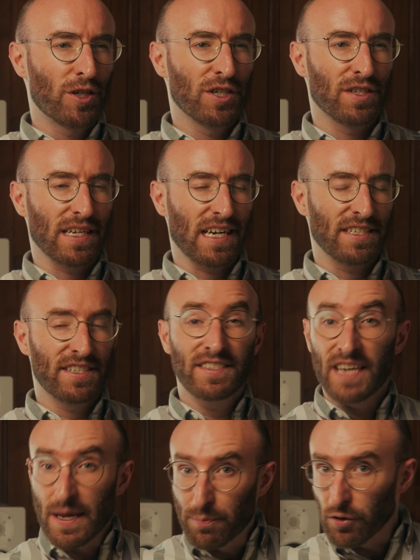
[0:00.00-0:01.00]
is like a
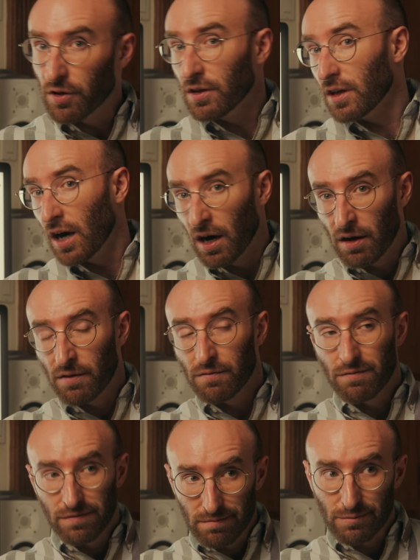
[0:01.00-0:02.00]
staple
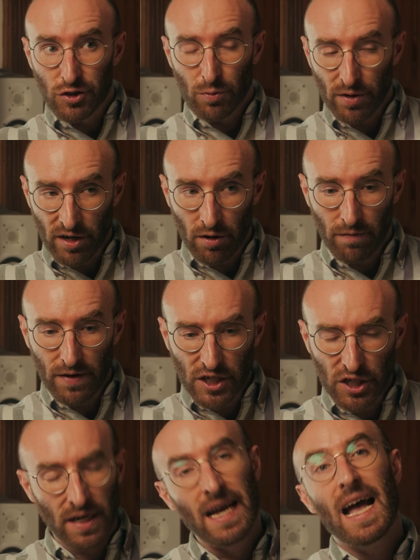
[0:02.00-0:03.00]
of superhero
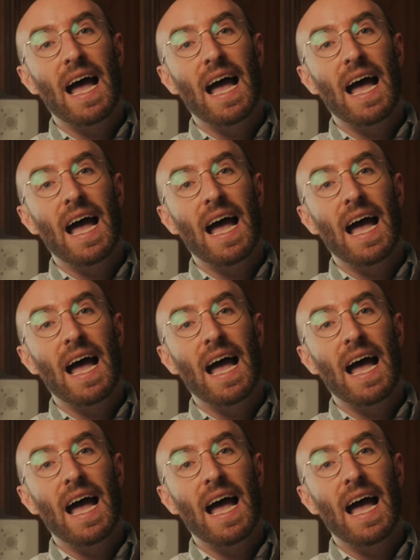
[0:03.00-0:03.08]
fiction.